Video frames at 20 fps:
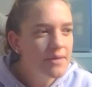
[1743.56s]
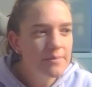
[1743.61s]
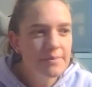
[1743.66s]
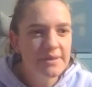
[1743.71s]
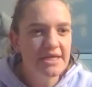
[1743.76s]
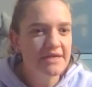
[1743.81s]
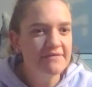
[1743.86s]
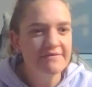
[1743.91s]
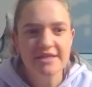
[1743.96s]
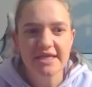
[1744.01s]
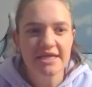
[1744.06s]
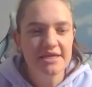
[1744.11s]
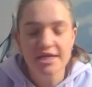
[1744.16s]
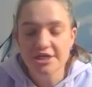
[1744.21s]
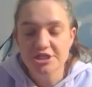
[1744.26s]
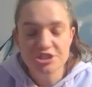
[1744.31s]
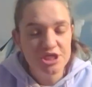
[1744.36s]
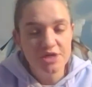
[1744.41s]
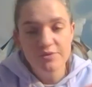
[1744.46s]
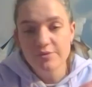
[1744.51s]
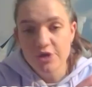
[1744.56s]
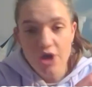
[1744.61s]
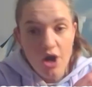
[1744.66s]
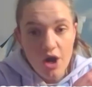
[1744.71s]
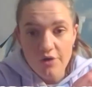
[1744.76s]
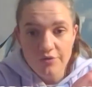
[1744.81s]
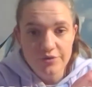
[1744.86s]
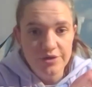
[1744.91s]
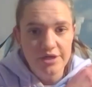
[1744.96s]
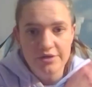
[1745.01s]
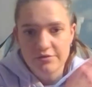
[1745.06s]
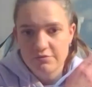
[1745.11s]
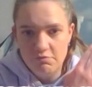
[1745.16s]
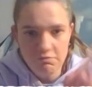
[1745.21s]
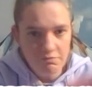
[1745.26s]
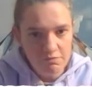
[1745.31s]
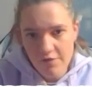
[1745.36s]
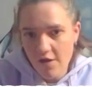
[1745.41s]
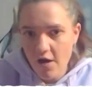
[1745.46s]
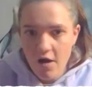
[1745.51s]
But even then, like, she would hold it
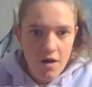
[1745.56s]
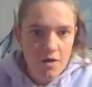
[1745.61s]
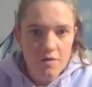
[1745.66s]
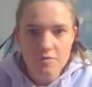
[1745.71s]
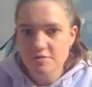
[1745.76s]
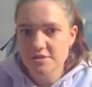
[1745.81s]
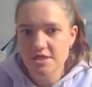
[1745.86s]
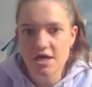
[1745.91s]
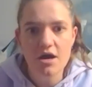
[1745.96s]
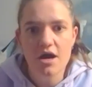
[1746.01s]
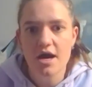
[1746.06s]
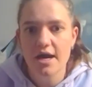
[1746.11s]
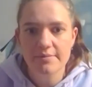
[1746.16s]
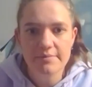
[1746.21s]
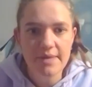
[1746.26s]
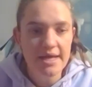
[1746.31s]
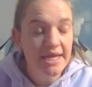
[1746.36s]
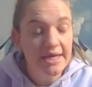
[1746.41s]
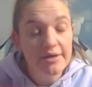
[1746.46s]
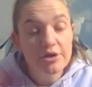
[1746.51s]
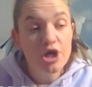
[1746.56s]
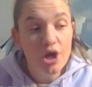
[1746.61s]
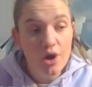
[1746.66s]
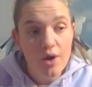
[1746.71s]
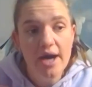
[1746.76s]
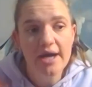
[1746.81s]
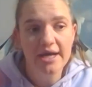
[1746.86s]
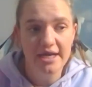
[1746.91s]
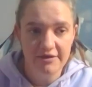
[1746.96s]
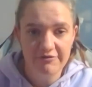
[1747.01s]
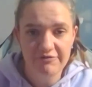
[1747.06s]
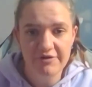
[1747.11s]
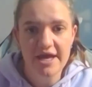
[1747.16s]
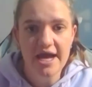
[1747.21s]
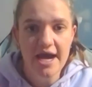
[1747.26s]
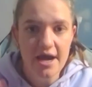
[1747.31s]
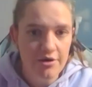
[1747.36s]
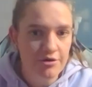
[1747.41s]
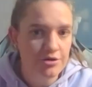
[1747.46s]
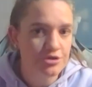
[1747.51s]
the whole time, and he'd go out every
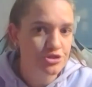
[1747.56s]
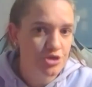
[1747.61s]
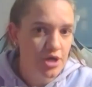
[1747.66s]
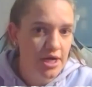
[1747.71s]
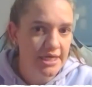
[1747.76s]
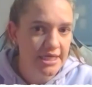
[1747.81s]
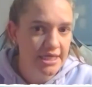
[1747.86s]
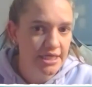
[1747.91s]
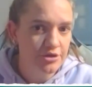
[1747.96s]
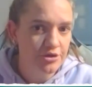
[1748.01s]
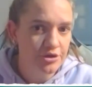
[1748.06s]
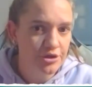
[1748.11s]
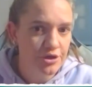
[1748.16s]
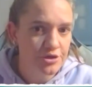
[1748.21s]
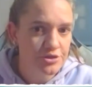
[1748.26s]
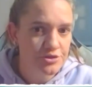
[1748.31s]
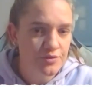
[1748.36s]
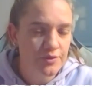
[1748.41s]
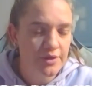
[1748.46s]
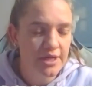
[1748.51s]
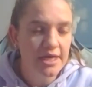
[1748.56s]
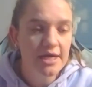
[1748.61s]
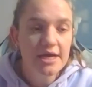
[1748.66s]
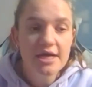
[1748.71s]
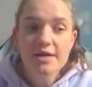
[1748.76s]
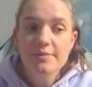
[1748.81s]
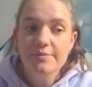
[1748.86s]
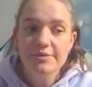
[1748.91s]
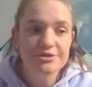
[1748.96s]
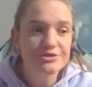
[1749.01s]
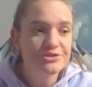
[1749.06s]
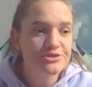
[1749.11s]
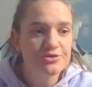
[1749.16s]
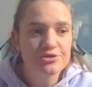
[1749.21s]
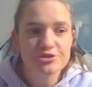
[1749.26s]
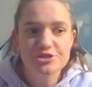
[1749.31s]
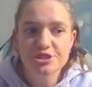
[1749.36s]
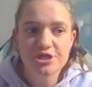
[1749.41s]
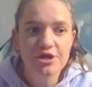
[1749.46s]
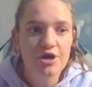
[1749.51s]
hour and try to get her to go toilet. But as soon
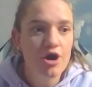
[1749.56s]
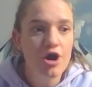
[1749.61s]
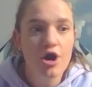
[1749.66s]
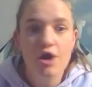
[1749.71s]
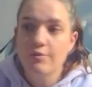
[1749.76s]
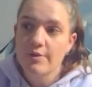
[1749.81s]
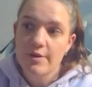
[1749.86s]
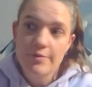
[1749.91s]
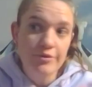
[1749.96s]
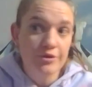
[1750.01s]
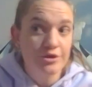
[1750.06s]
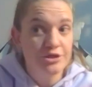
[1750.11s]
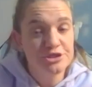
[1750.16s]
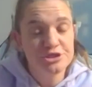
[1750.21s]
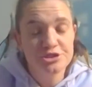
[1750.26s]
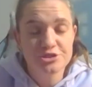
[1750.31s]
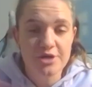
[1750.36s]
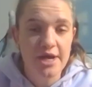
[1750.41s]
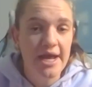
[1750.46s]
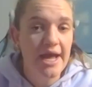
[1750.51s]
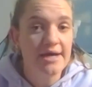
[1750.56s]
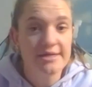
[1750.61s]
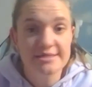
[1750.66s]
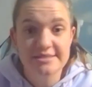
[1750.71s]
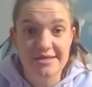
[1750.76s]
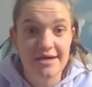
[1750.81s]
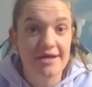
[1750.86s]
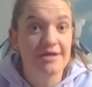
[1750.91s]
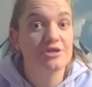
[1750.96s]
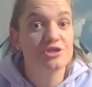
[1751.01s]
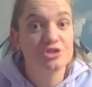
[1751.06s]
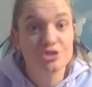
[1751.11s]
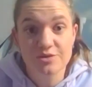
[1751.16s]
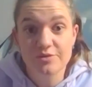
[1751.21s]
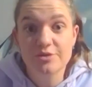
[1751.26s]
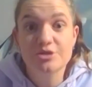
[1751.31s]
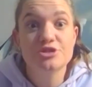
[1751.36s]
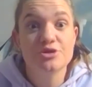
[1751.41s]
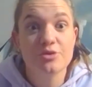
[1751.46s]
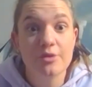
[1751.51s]
as she got home, we put her straight outside, because she
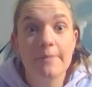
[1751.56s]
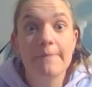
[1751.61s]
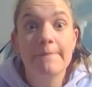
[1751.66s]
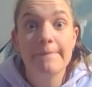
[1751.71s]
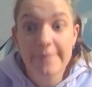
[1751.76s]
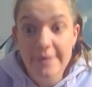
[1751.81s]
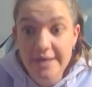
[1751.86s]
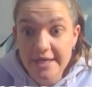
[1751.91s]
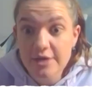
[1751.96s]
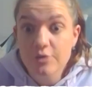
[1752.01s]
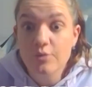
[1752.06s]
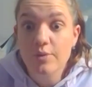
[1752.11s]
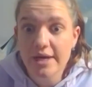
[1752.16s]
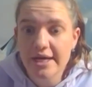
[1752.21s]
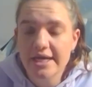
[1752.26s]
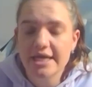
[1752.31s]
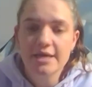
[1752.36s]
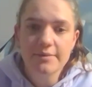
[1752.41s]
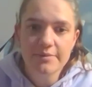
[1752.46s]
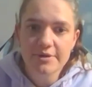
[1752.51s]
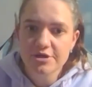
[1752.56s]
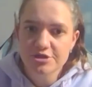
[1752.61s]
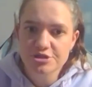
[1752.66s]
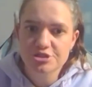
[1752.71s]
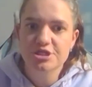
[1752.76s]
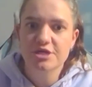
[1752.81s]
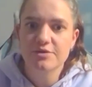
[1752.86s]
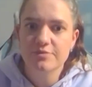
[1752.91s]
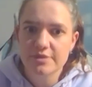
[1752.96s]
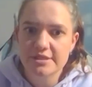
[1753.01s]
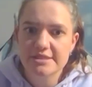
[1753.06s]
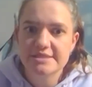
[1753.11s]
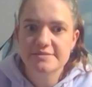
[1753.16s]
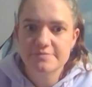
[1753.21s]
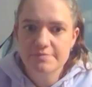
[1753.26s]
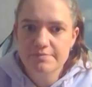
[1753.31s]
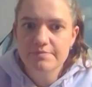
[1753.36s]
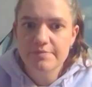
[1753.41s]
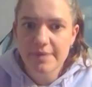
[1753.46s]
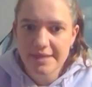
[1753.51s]
would do a big wee because she
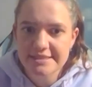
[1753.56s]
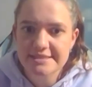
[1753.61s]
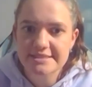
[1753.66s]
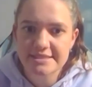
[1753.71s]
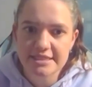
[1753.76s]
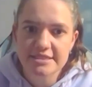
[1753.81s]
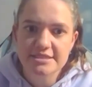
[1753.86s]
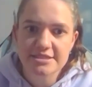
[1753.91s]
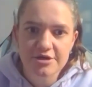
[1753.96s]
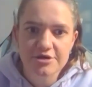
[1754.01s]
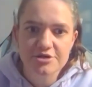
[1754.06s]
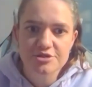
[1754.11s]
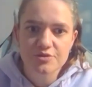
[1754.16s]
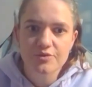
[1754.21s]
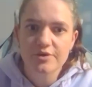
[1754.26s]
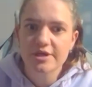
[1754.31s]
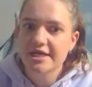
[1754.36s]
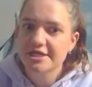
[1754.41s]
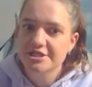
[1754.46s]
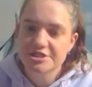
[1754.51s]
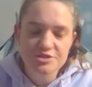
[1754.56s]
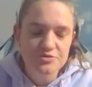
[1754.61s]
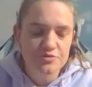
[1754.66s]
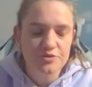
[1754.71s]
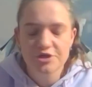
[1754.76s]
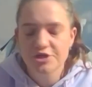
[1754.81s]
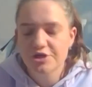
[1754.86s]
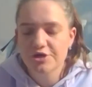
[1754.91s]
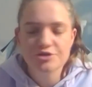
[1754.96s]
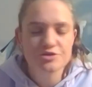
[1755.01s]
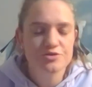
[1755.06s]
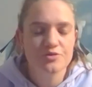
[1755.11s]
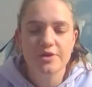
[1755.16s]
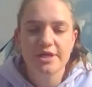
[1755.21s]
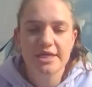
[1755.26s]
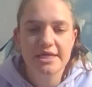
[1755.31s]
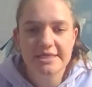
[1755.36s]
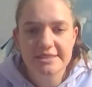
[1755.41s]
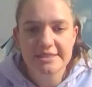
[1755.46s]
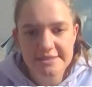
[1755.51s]
was busting to go toilet and just wouldn't go
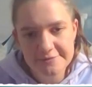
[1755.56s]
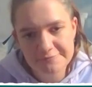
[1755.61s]
toilet.